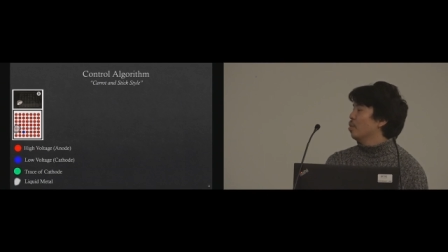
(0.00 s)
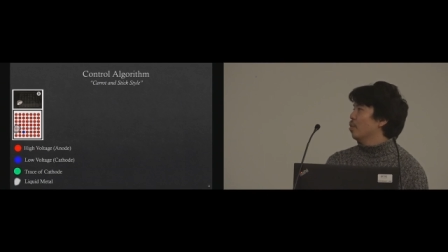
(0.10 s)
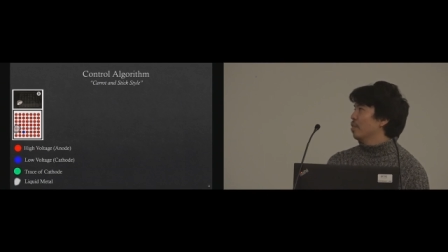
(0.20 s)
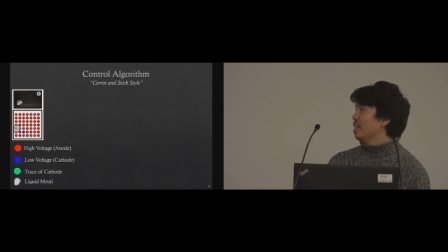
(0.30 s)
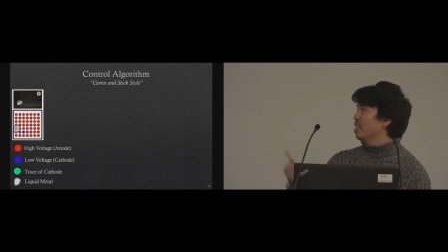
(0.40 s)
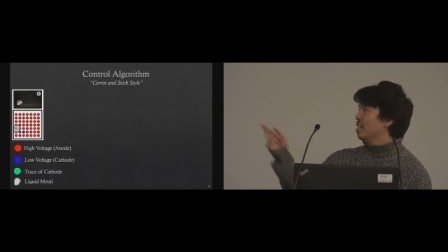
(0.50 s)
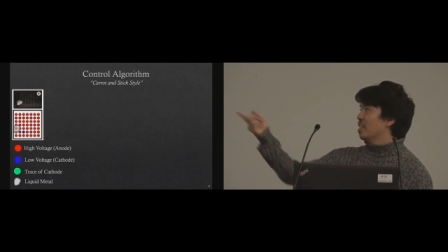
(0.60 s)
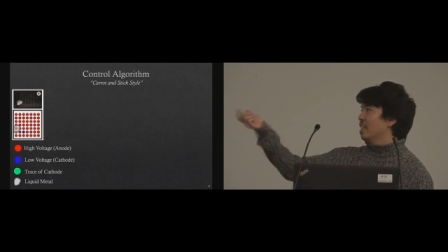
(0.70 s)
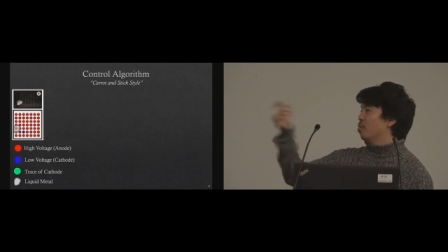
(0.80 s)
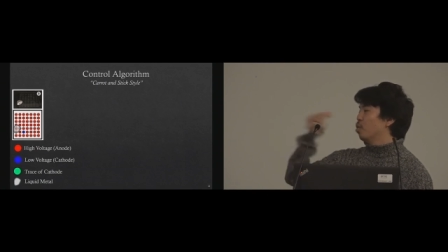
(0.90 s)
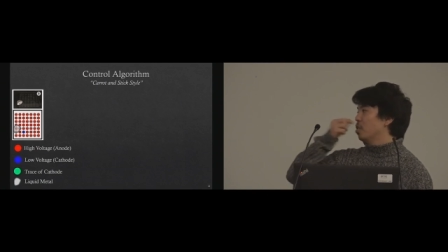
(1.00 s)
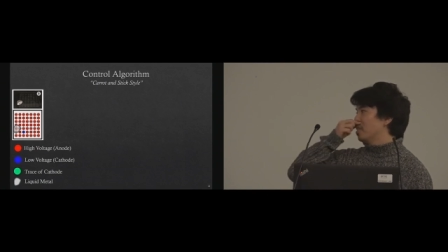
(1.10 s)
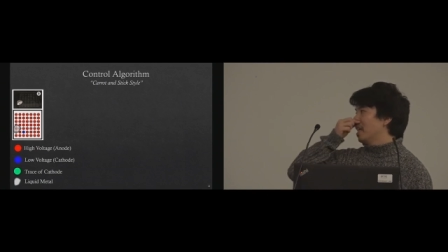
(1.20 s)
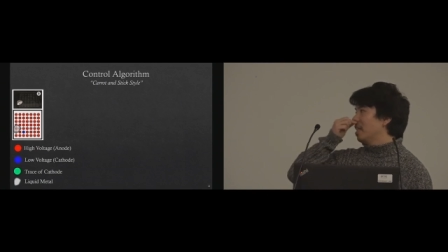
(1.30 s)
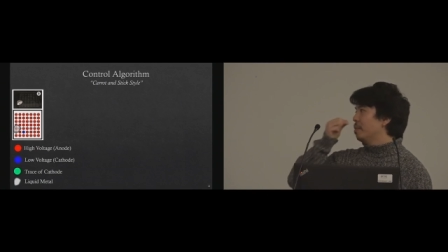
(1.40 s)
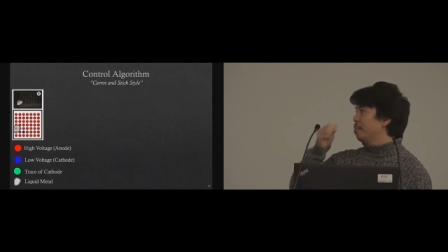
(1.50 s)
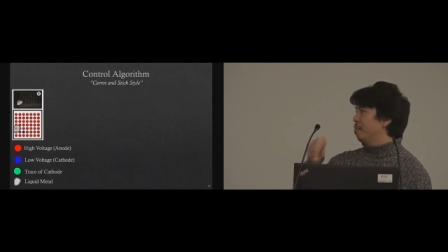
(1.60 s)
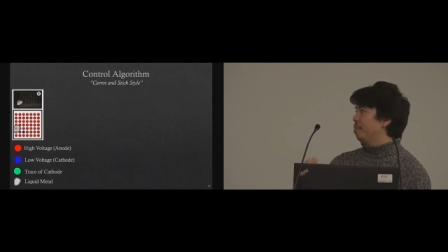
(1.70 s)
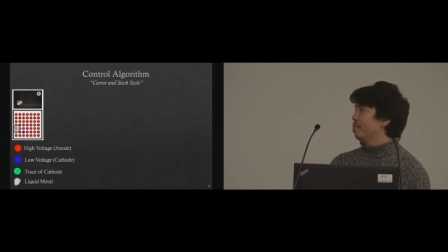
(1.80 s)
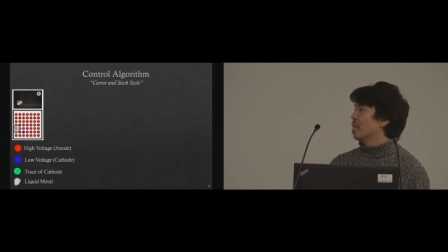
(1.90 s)
So this is the default state.
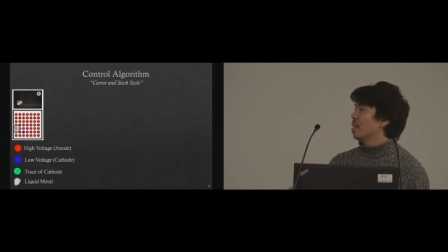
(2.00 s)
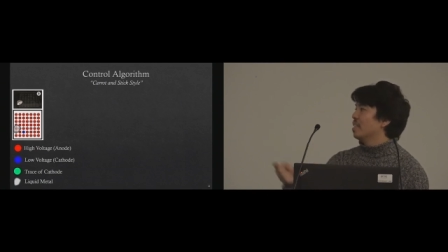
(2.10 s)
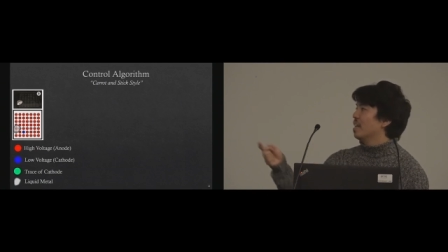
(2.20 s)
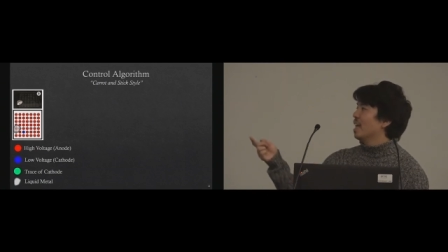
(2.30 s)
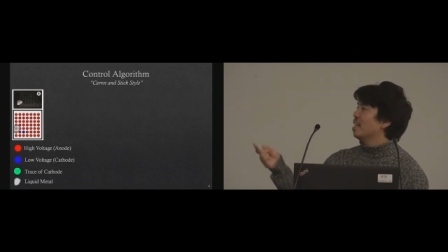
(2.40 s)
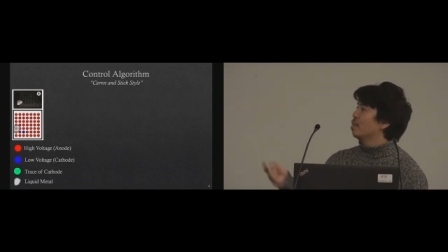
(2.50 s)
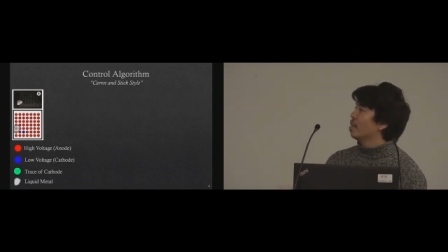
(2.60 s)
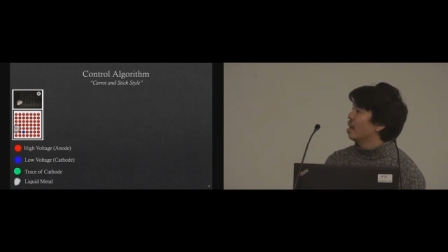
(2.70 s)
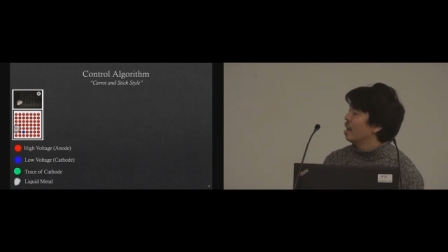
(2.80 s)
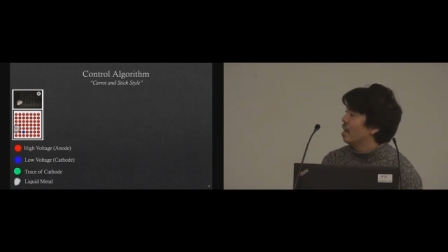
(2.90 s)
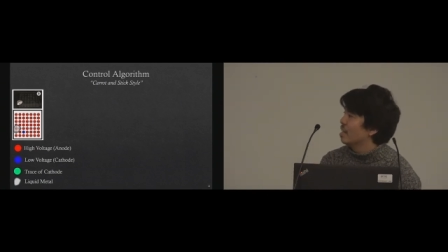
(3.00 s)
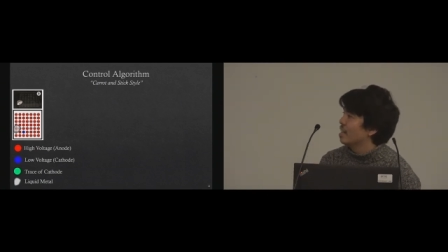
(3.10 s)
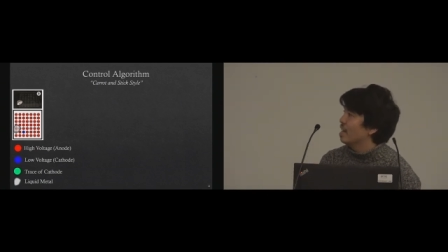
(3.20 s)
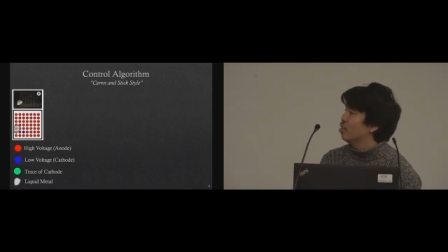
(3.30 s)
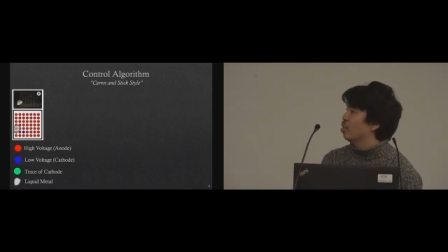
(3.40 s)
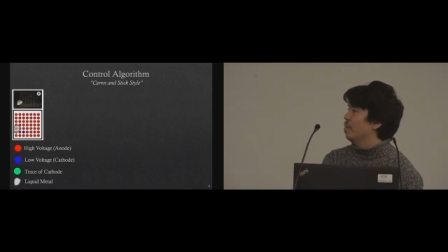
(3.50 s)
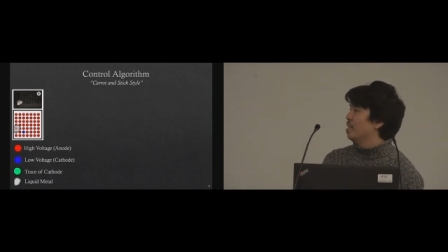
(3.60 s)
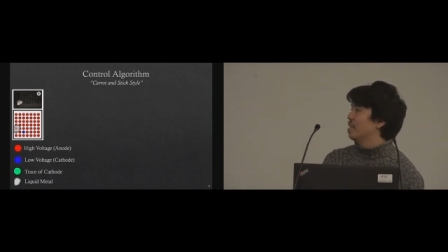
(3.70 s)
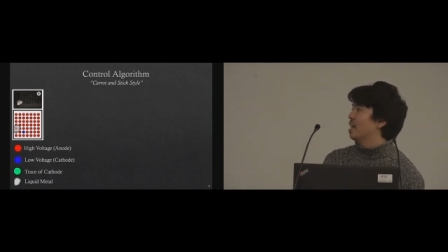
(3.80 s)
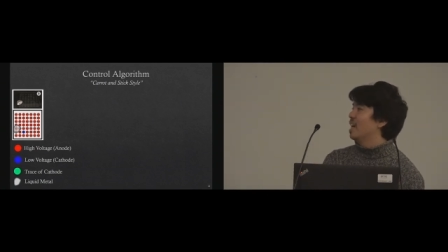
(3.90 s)
The red circle
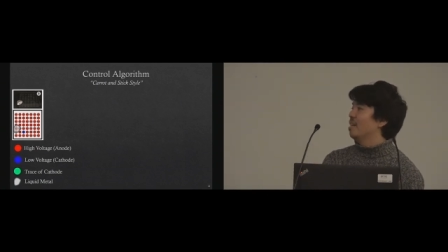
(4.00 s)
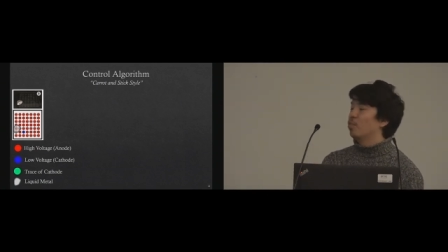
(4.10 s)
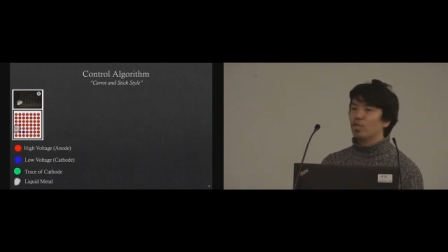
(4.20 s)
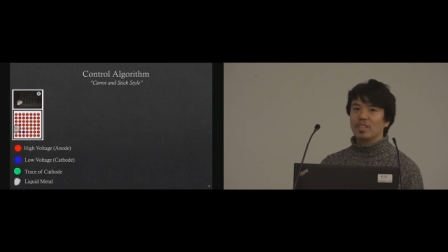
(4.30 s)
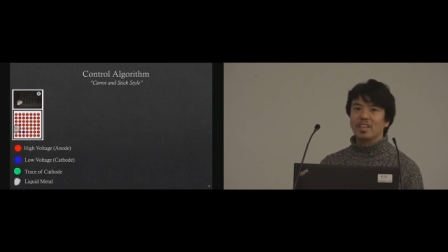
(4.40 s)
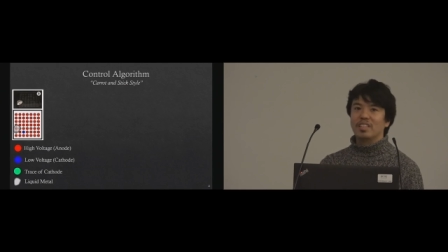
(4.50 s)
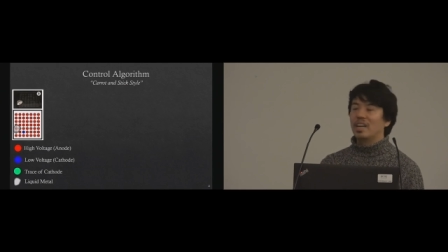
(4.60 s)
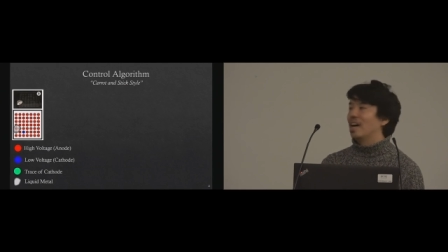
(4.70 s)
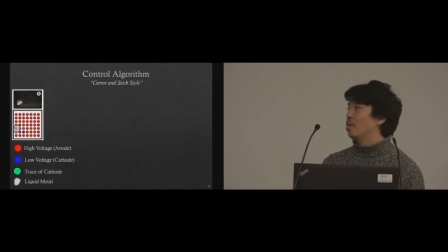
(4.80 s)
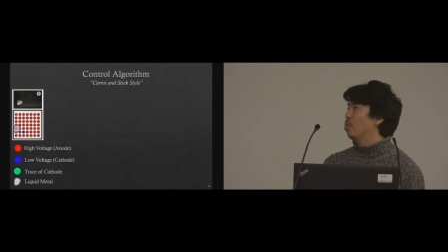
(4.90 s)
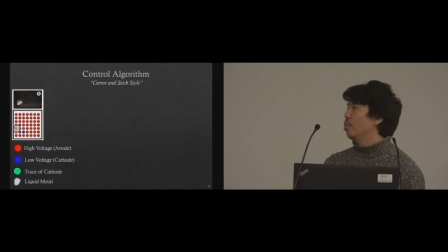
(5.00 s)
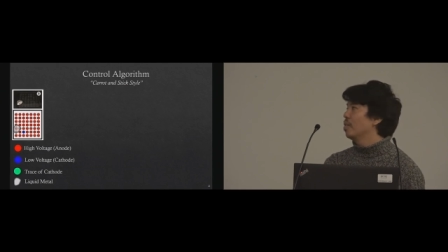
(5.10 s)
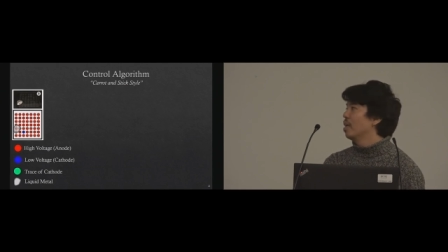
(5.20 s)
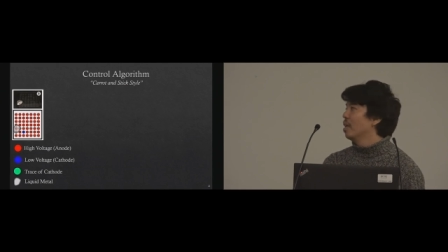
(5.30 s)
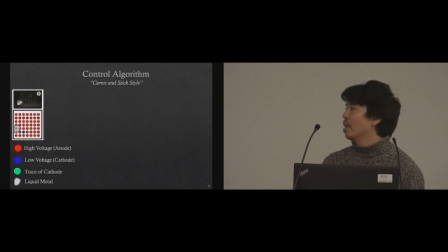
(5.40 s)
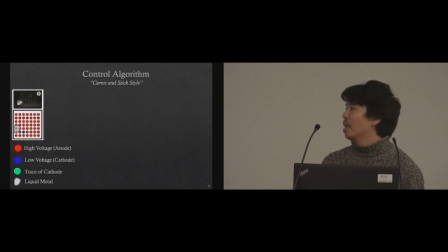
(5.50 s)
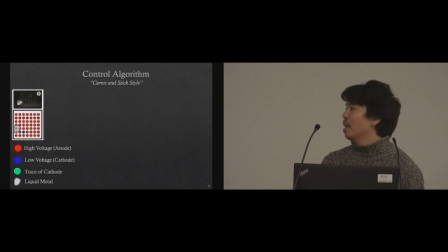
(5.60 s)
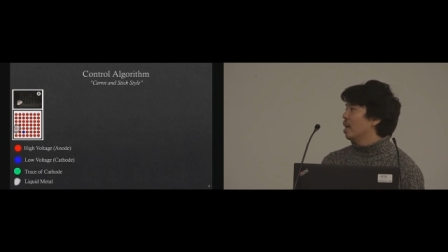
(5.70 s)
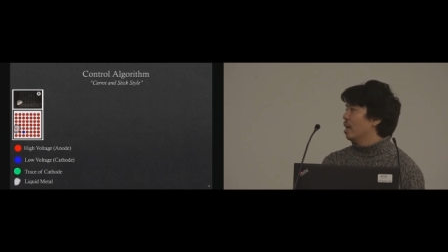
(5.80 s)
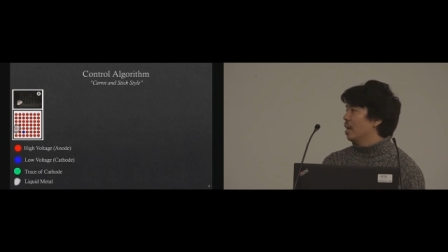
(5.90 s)
means the high voltage anode,
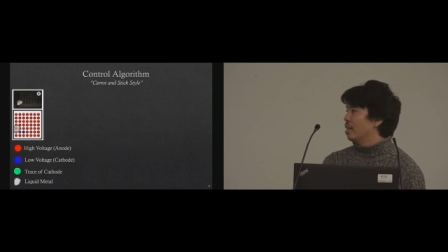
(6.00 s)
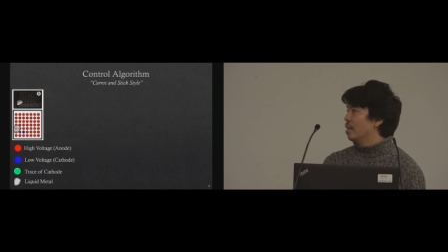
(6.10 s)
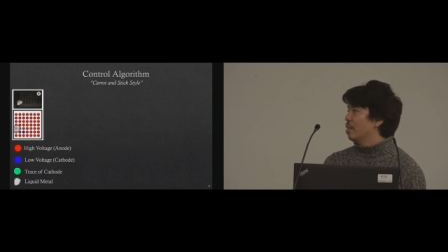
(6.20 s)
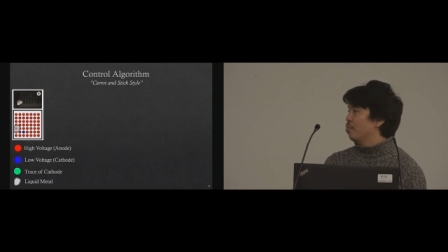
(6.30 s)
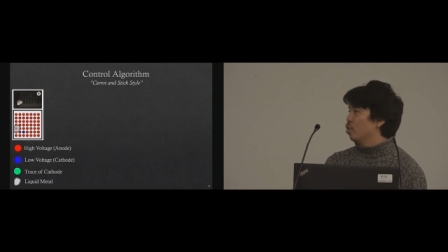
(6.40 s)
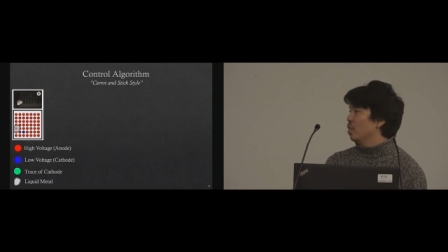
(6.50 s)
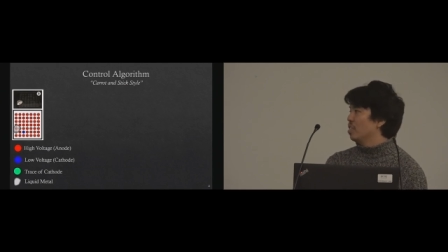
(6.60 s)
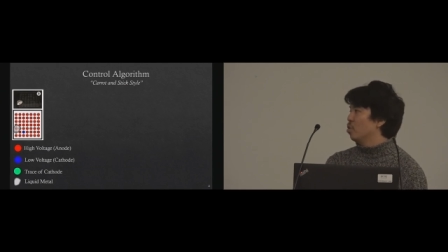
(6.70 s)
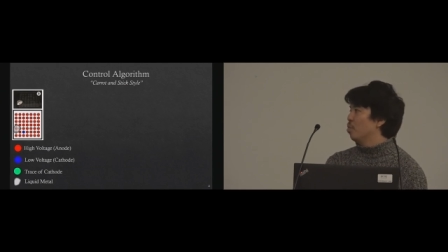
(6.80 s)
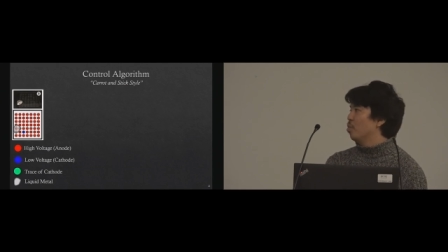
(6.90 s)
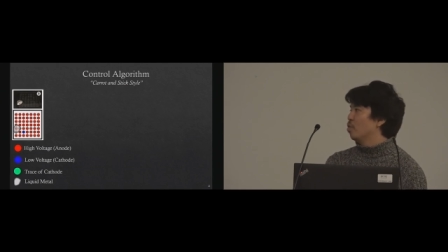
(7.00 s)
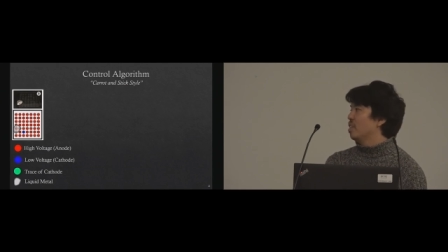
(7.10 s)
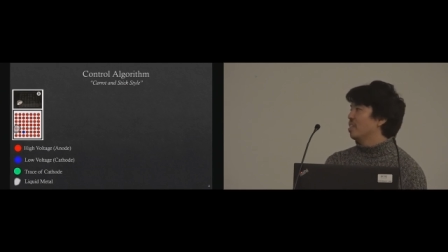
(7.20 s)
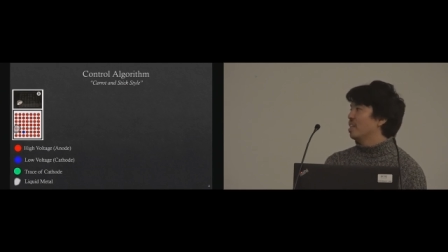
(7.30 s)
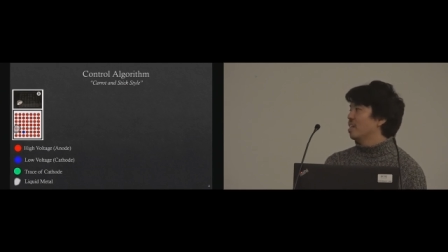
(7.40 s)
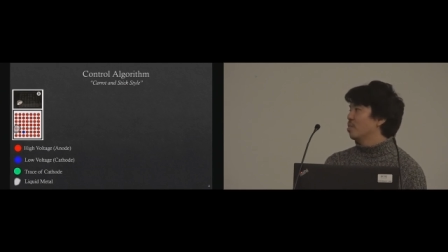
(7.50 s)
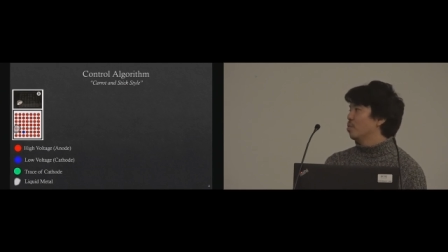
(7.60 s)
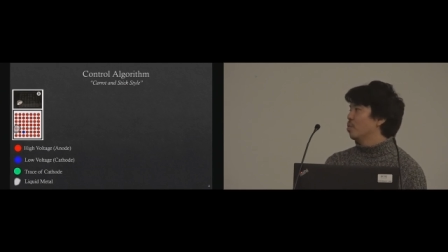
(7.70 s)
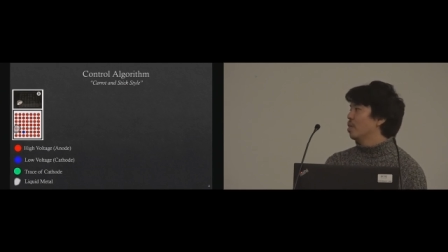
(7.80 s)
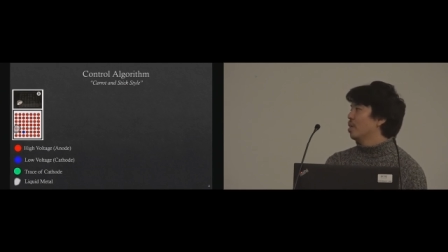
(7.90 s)
and blue is low voltage
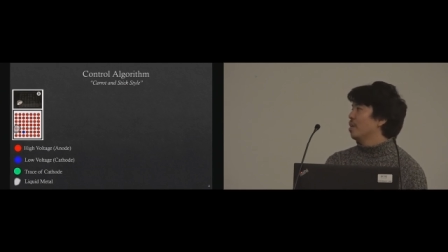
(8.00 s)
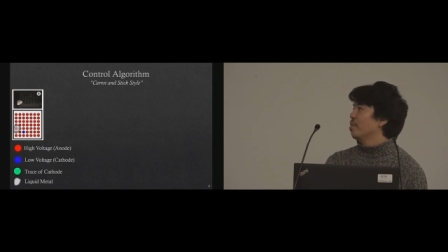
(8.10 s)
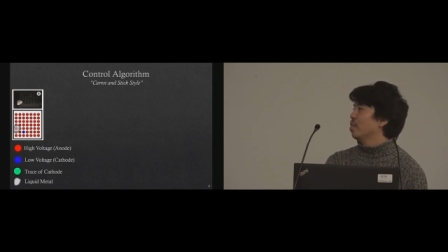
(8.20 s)
cathode.